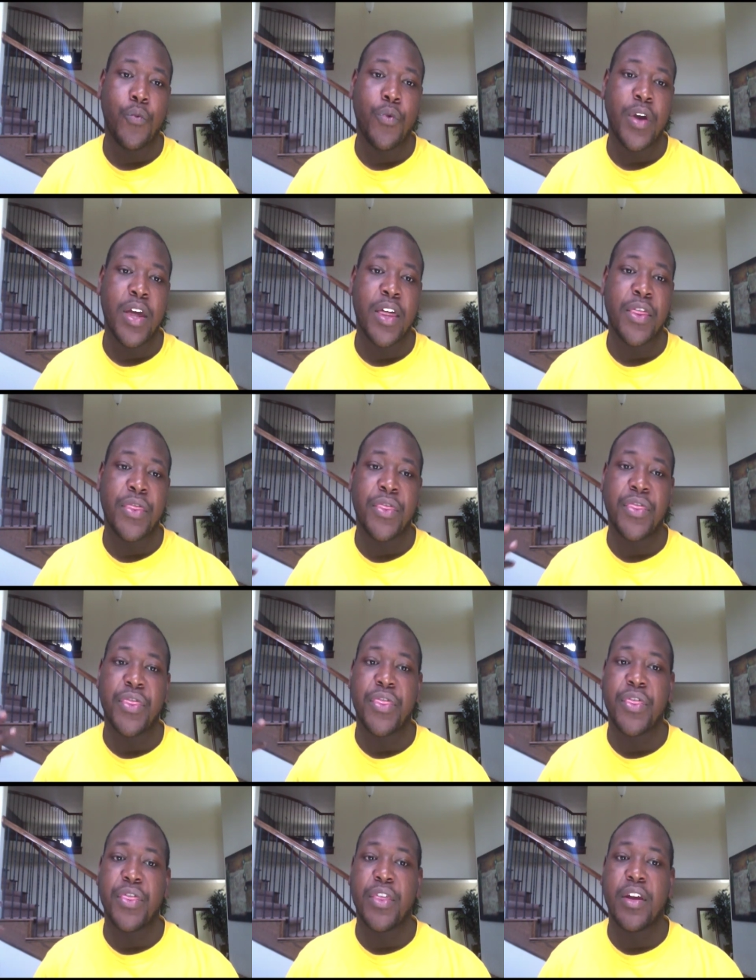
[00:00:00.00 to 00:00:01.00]

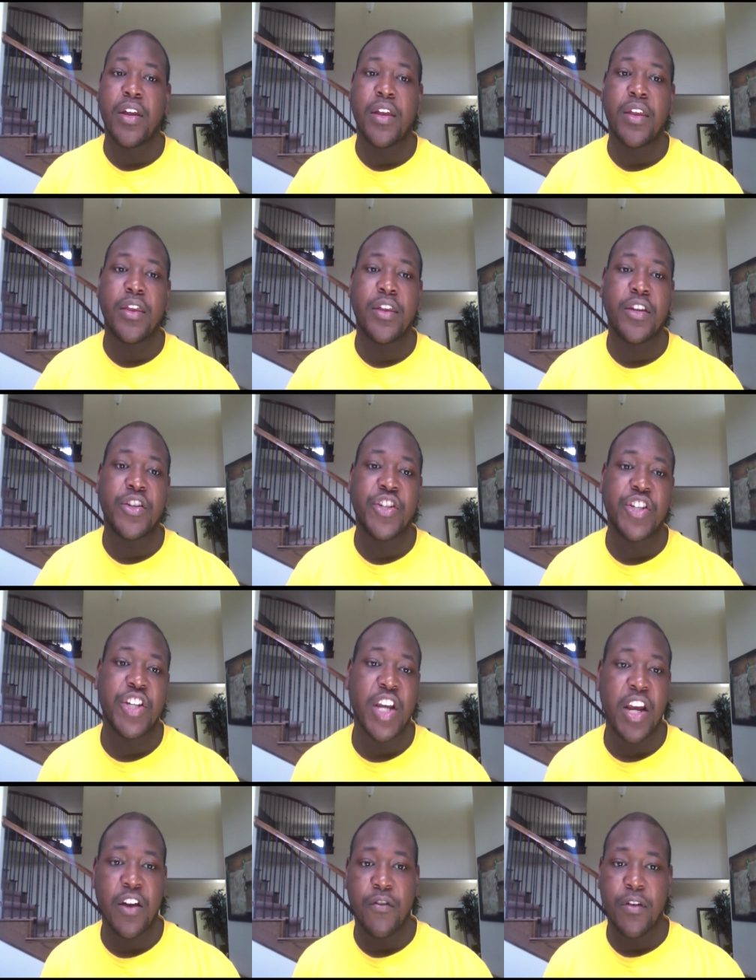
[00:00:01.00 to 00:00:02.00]
with the
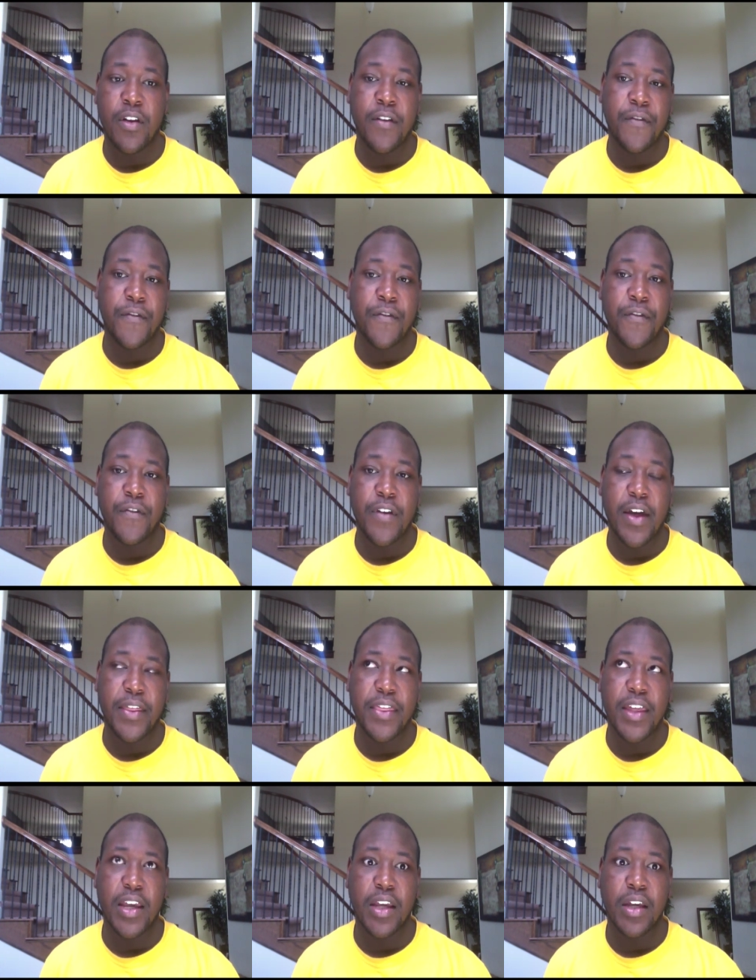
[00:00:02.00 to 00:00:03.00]
sheriff, I
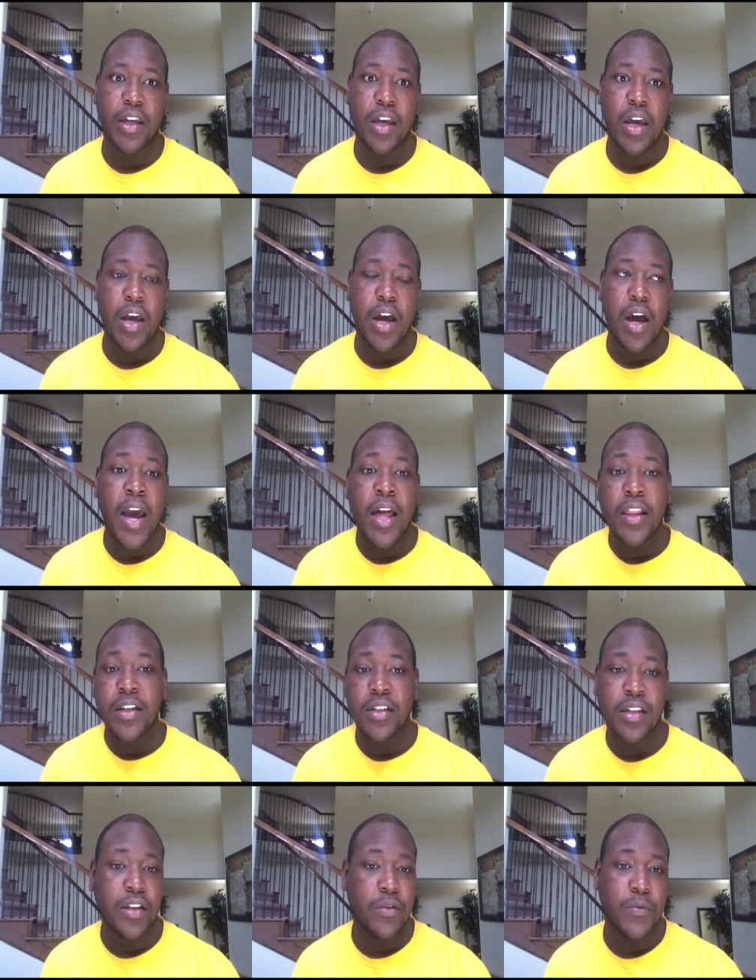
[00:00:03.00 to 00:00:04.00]
think.
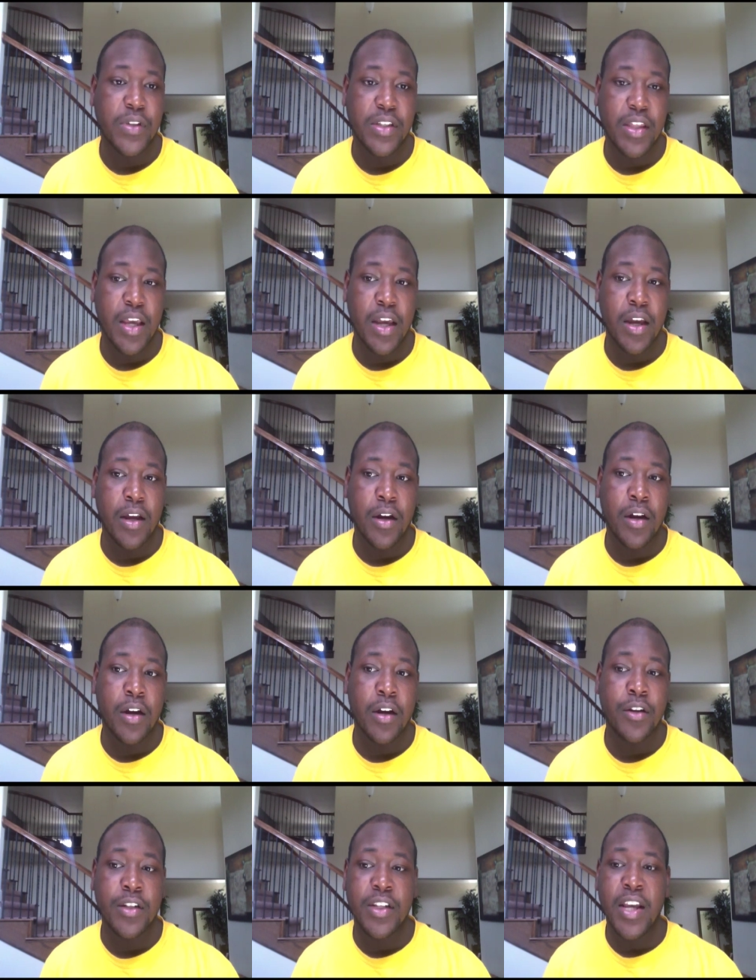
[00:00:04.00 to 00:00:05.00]
Allison was there.
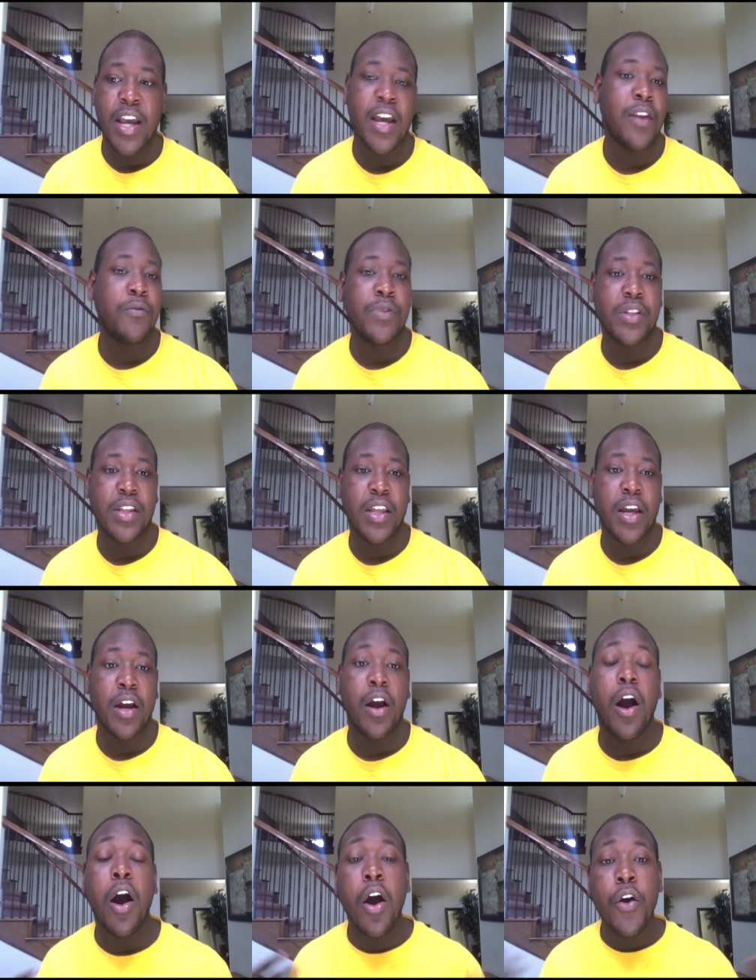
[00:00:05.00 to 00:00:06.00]
Her dad was
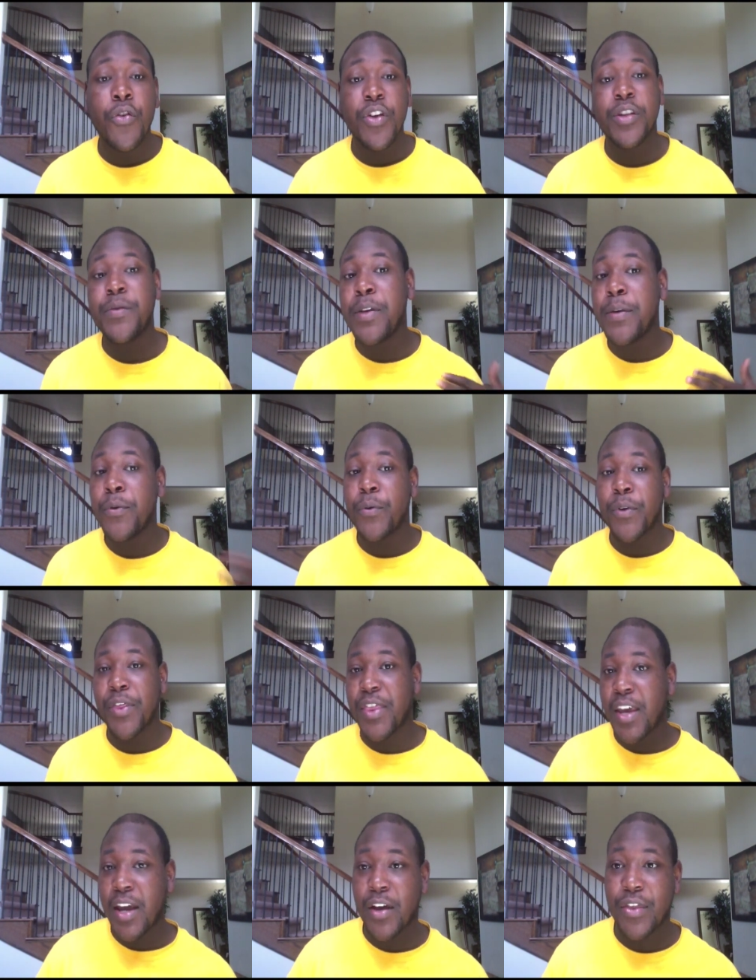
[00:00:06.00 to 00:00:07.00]
there. All these people were
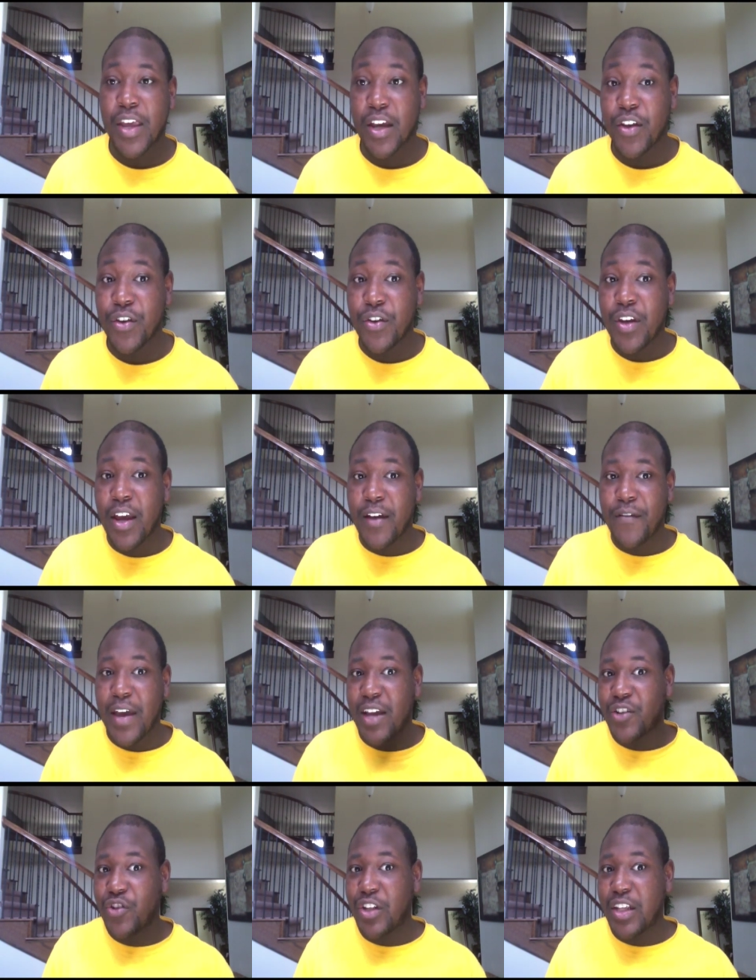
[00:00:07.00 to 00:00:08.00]
there that could have
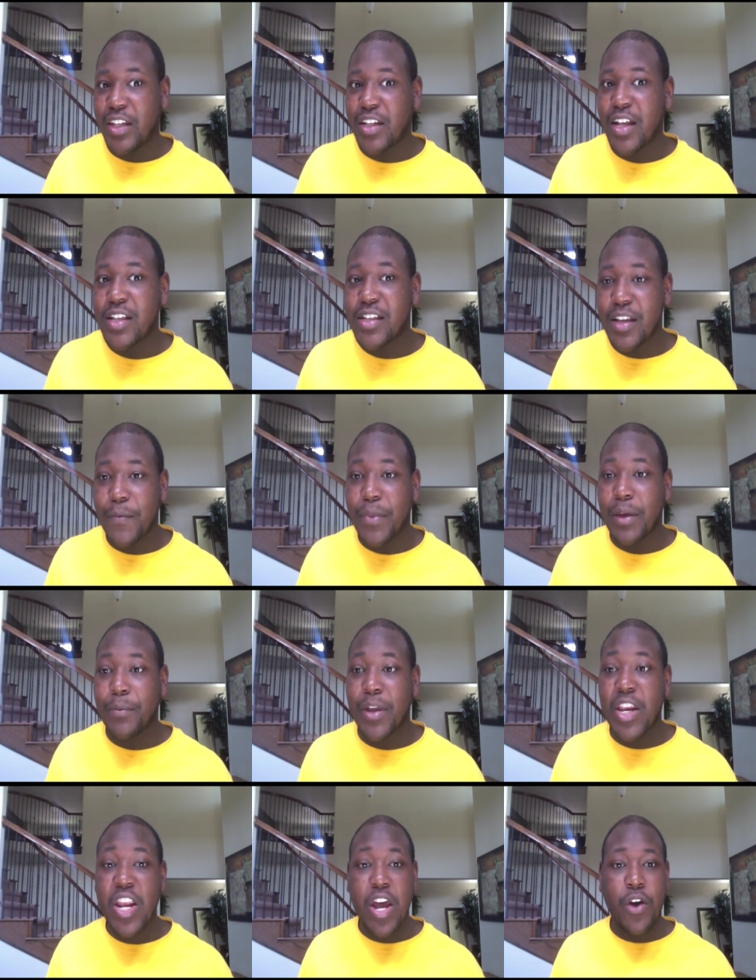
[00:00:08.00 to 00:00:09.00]
actually done something,
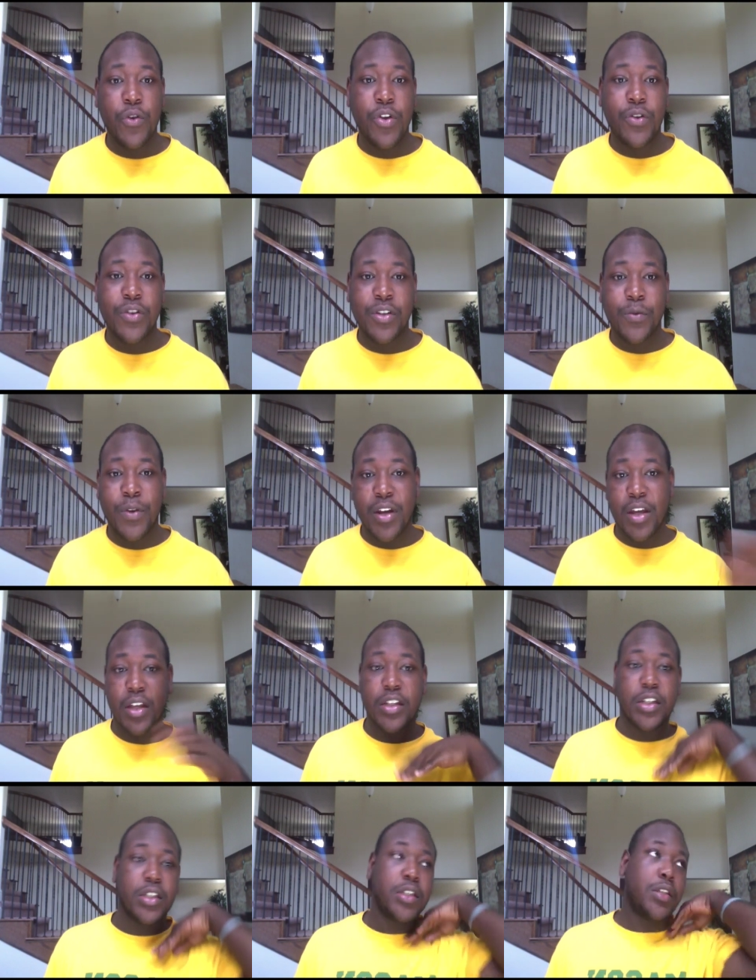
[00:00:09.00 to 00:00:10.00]
but no, you just want
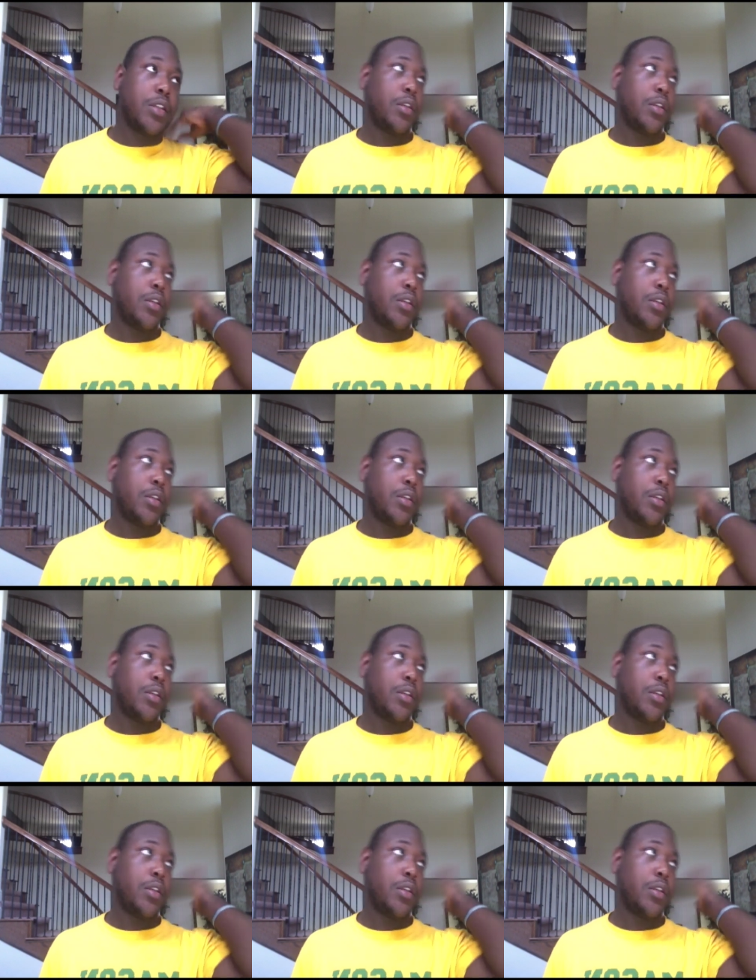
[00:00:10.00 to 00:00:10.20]
to just